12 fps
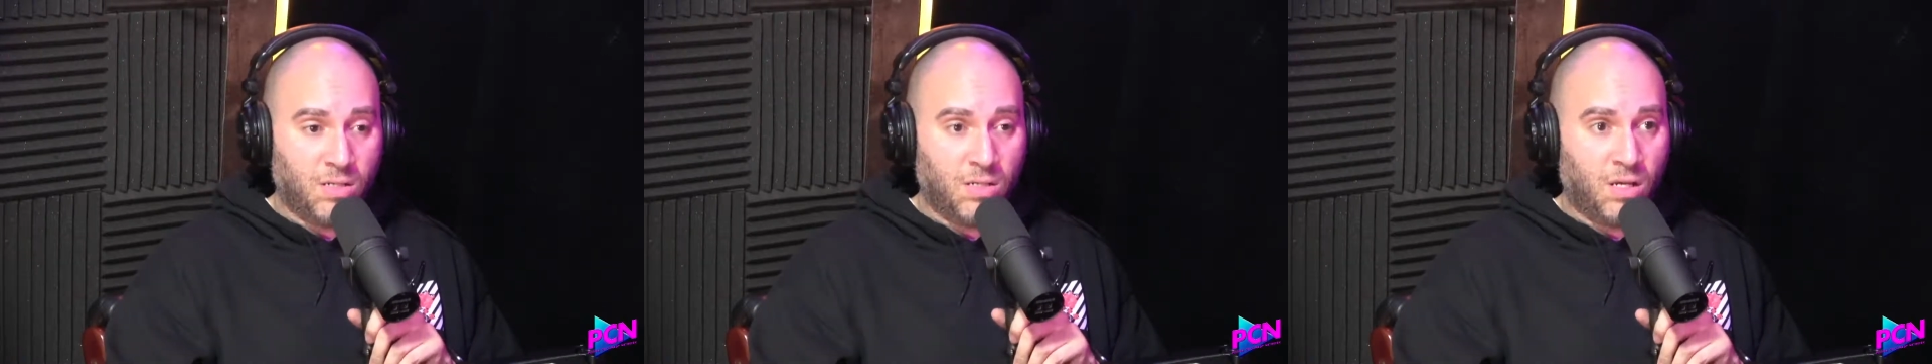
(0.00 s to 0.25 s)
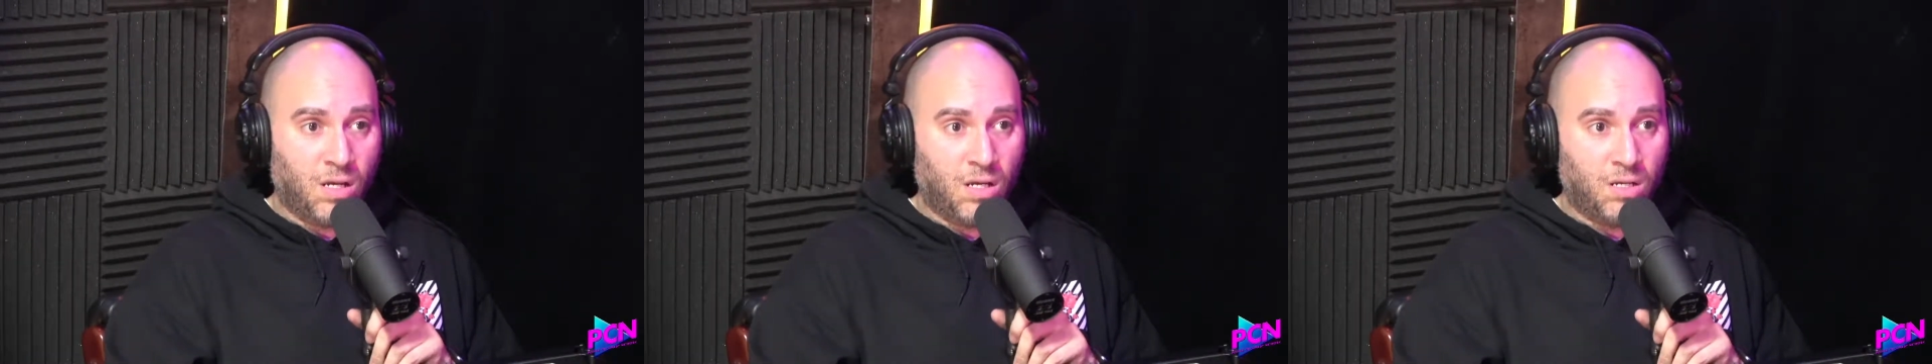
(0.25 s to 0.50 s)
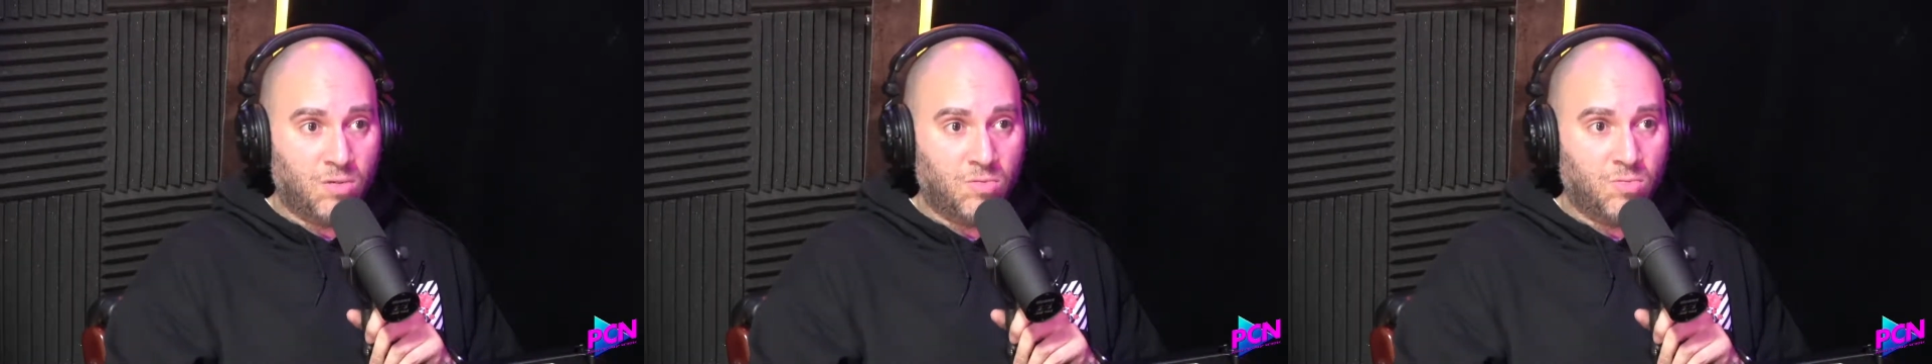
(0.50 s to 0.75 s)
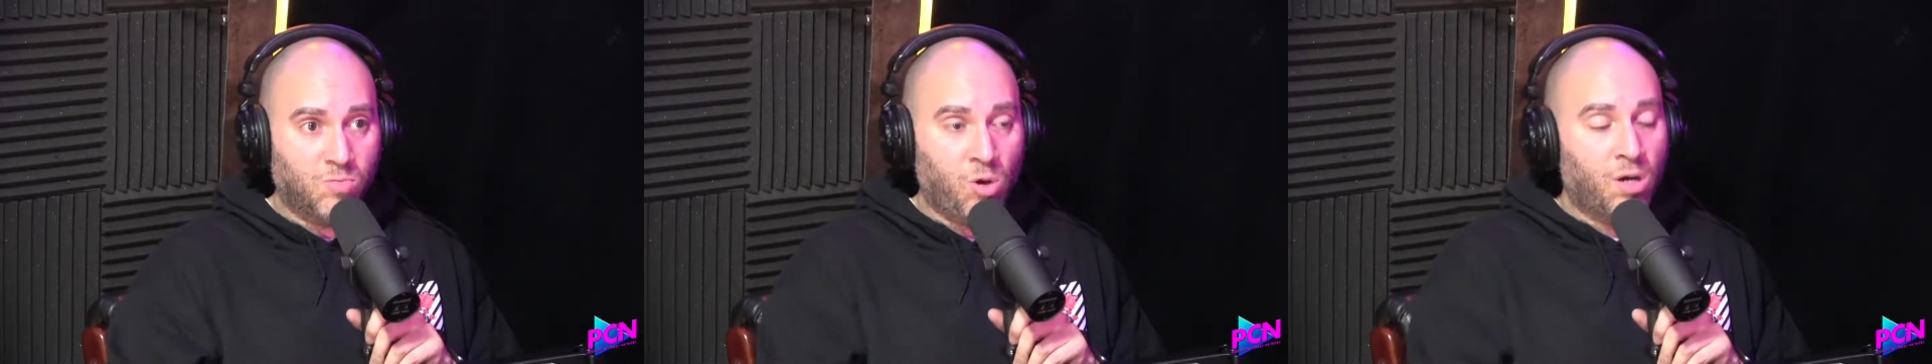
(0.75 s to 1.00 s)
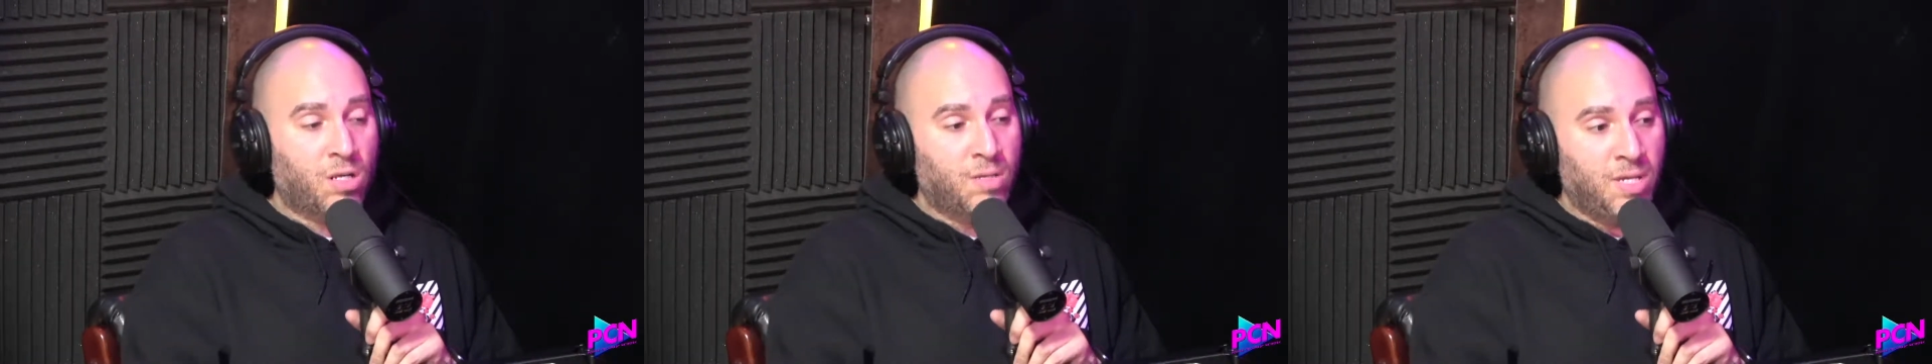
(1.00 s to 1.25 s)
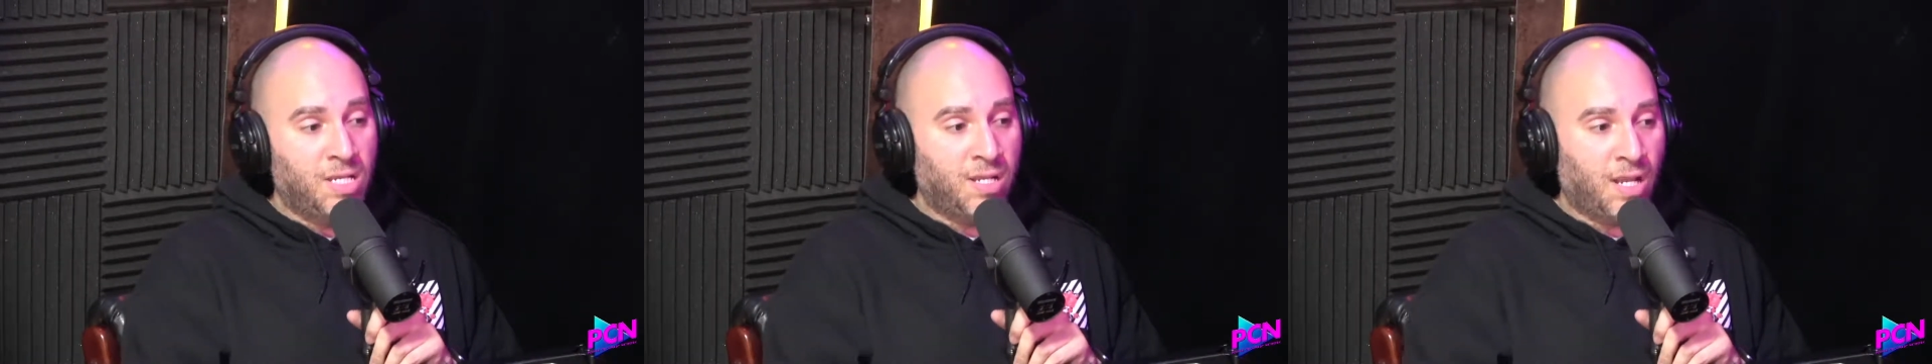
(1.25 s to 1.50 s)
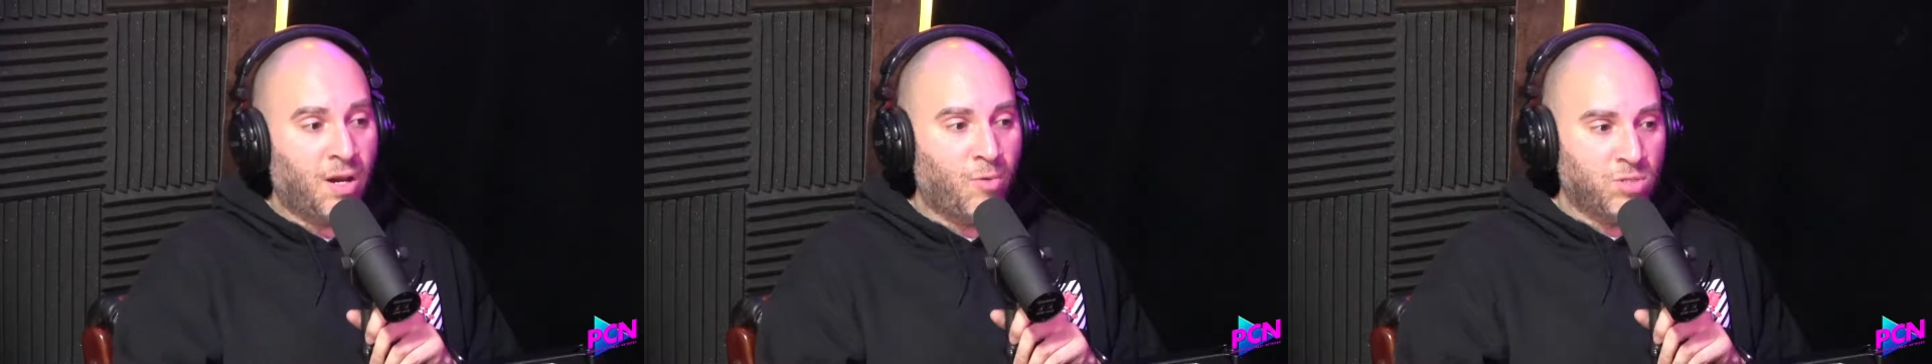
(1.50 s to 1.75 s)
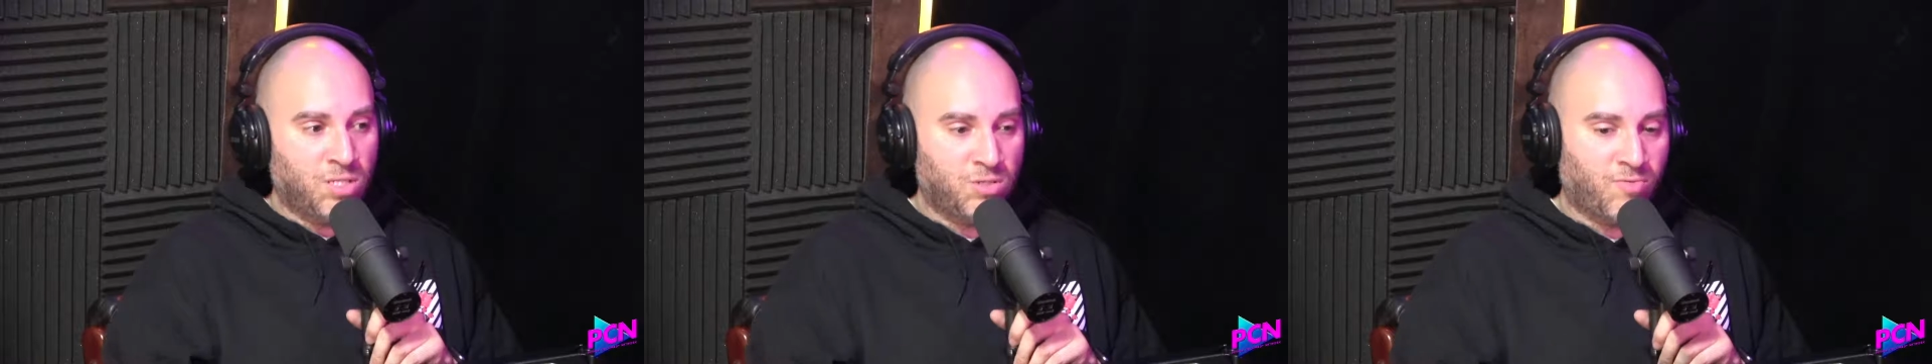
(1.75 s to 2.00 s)
a comedian, I
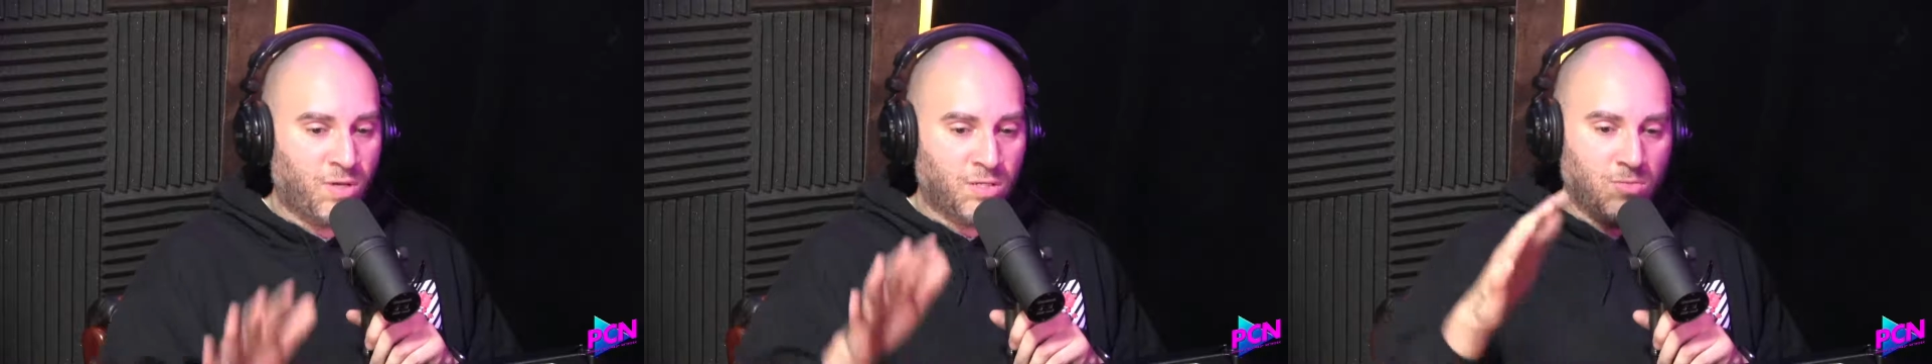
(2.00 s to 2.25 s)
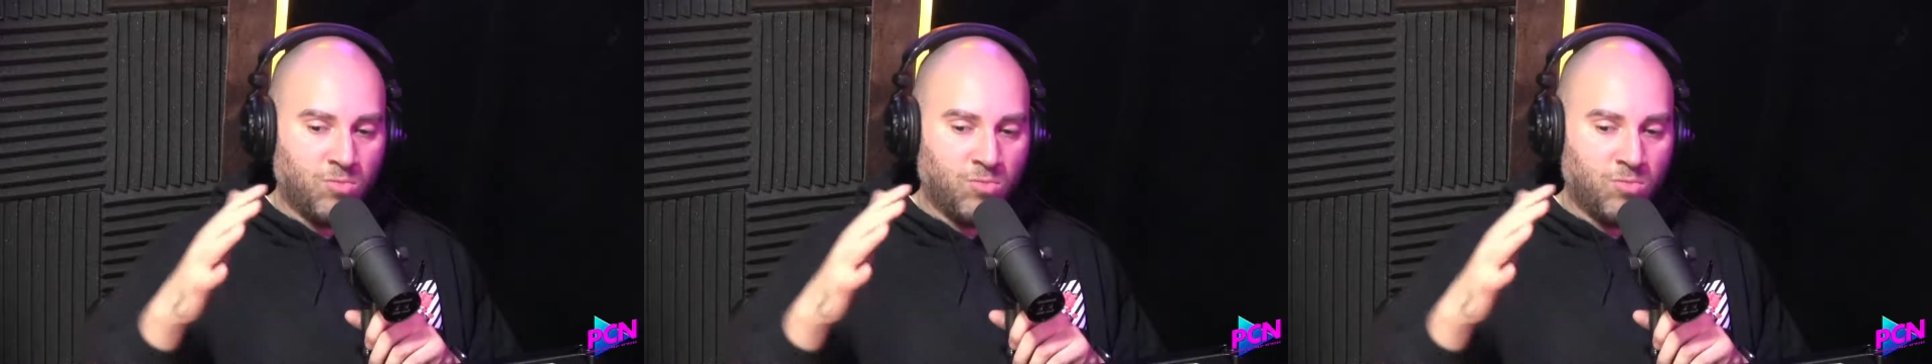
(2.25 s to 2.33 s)
won't say his friend because